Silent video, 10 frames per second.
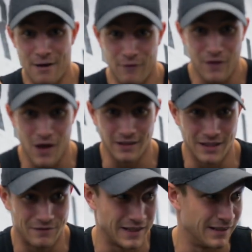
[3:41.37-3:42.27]
never thought
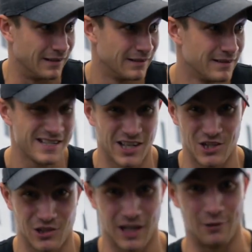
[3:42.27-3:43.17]
lifting
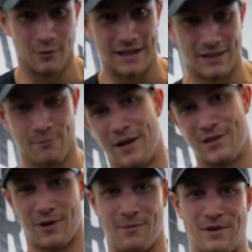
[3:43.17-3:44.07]
such light weight compared to
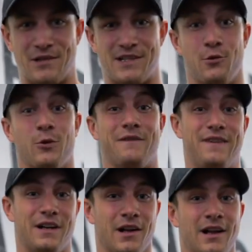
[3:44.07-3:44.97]
what I'm used to would
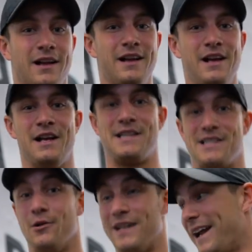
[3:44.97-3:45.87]
feel
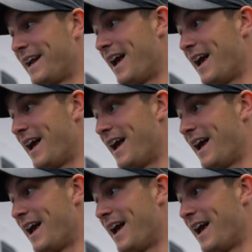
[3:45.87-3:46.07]
so dang